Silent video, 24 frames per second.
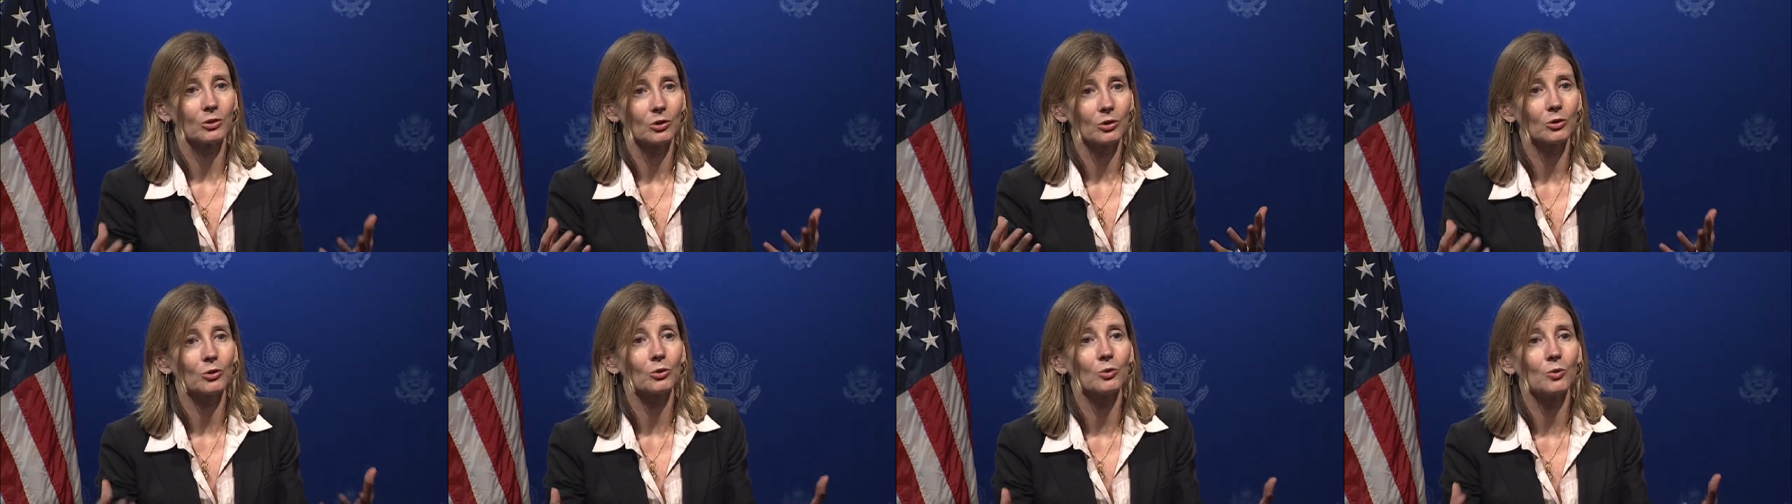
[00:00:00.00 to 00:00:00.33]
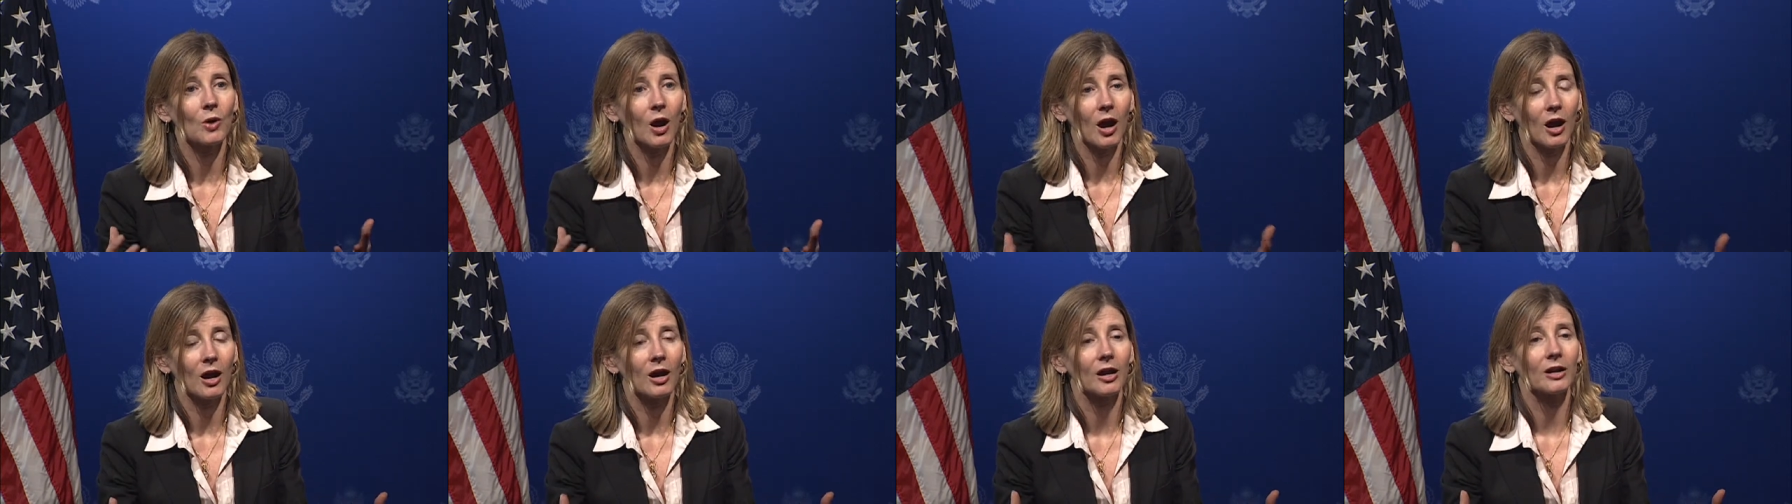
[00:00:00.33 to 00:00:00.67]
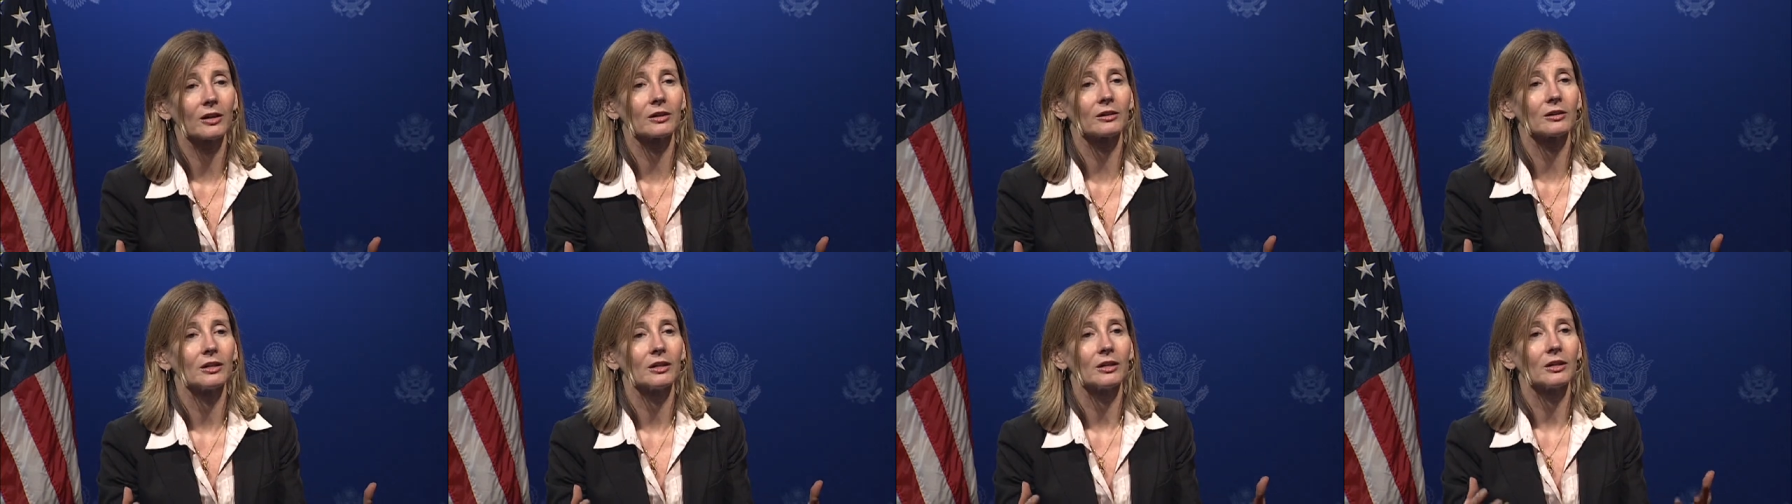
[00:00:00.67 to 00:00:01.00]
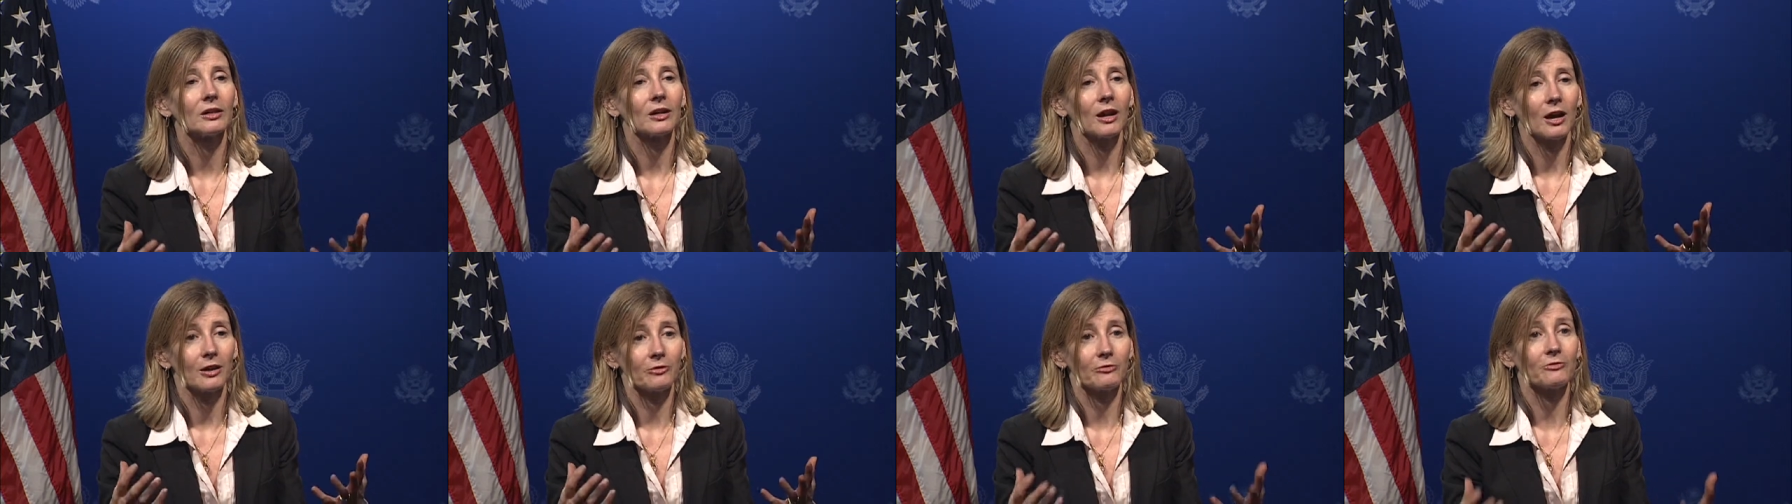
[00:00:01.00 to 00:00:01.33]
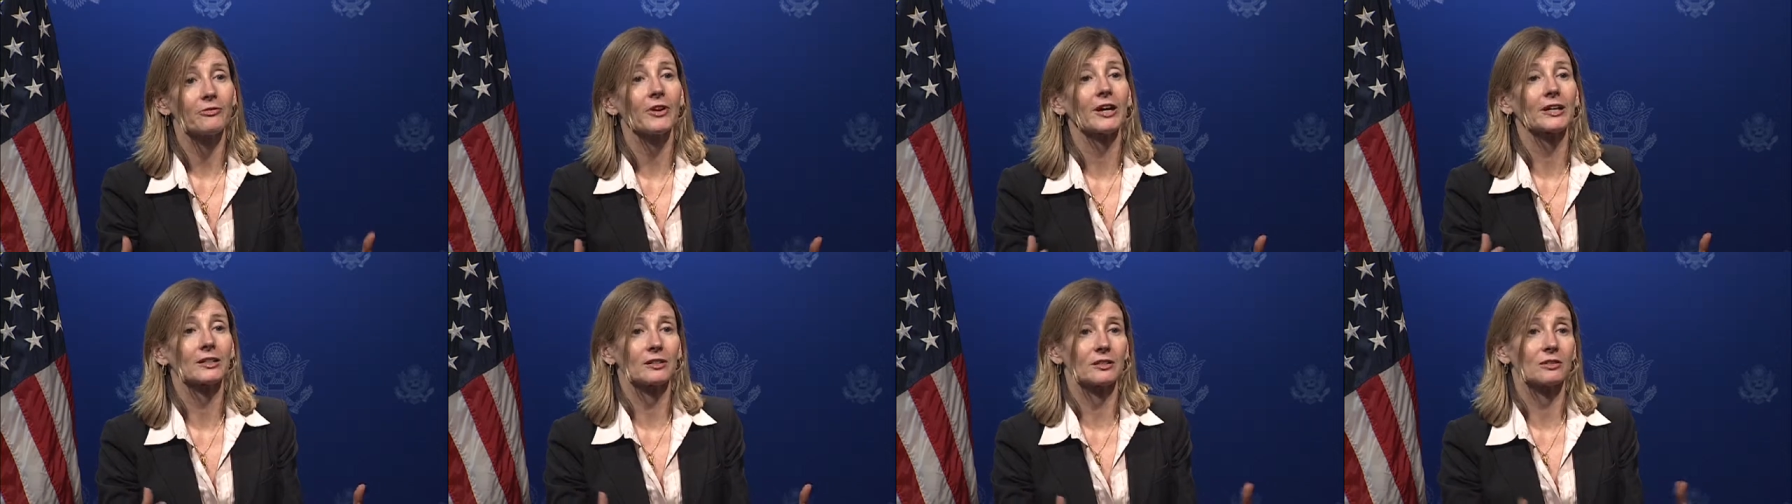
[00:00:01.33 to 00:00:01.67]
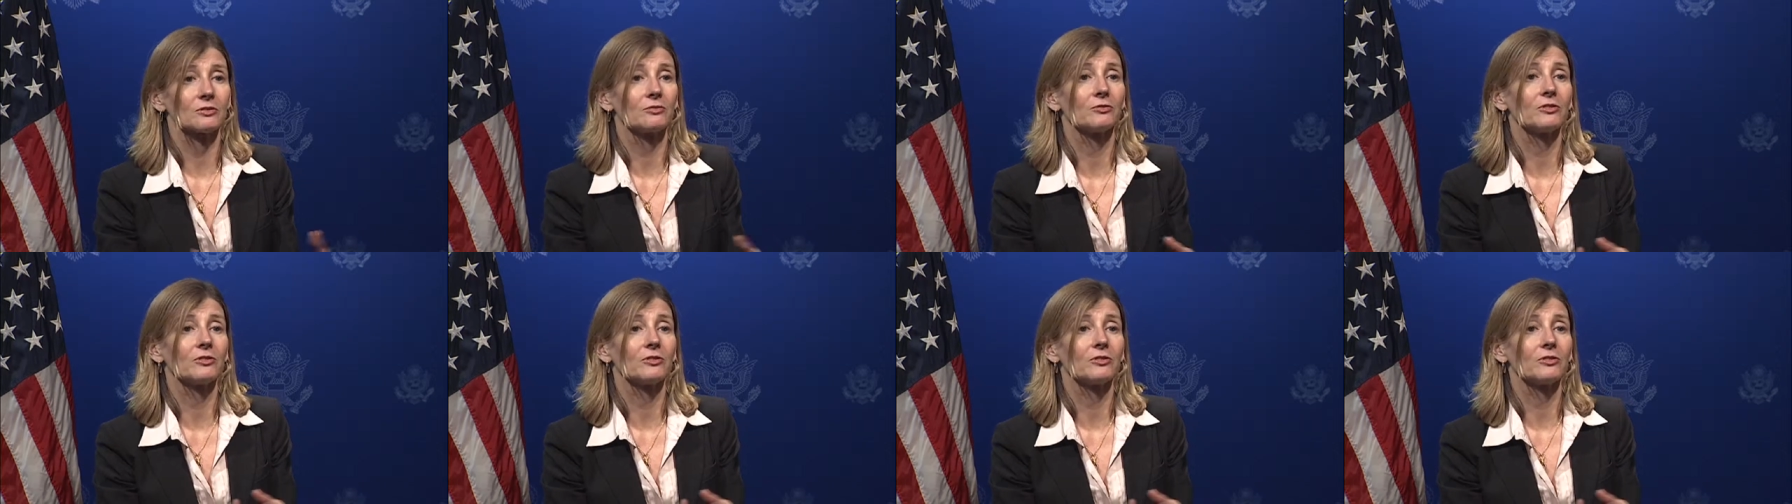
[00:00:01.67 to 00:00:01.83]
who are affected